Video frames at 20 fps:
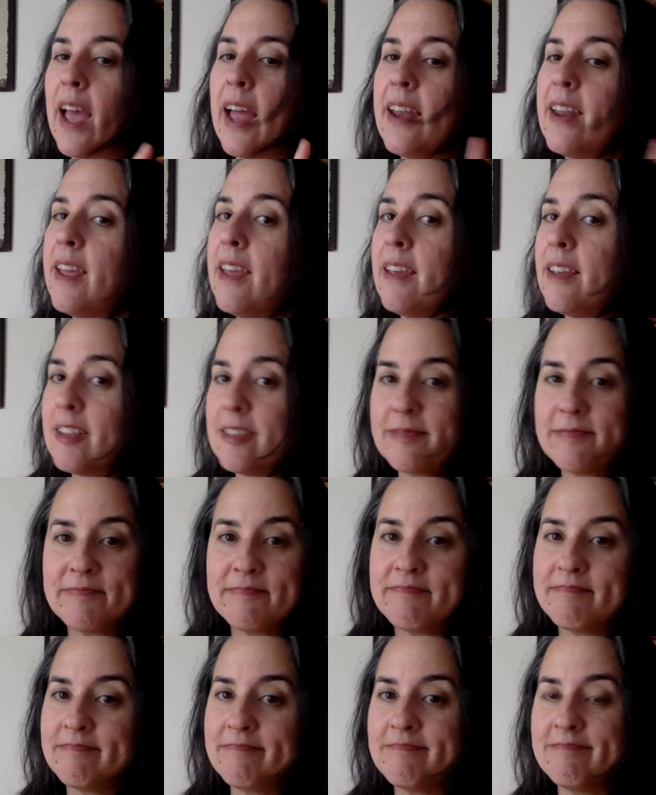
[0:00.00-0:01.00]
any
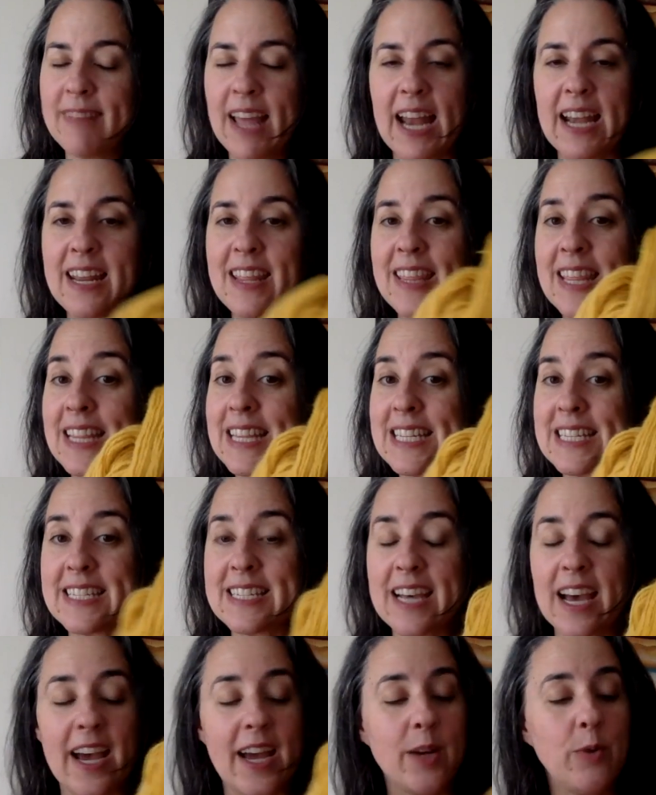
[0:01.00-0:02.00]
anything that's
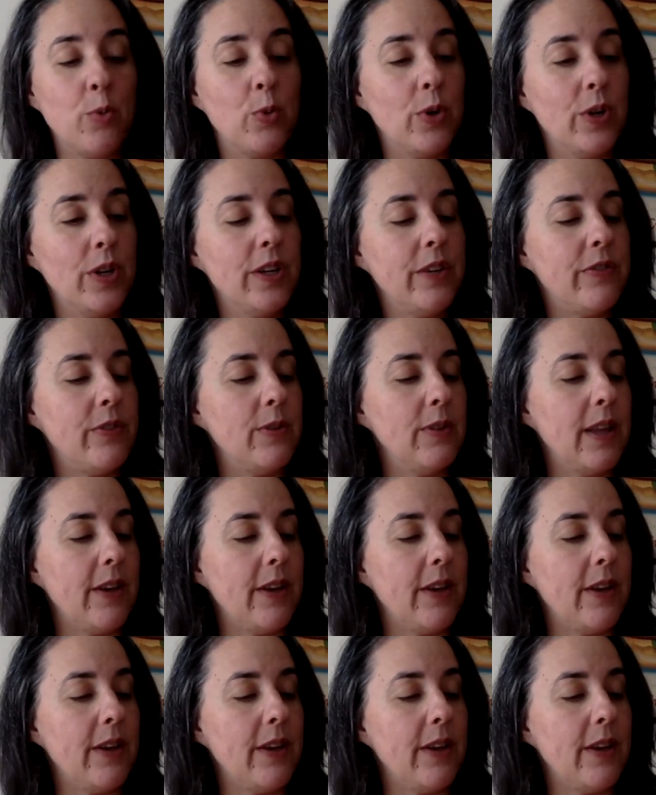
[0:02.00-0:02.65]
dyed would if you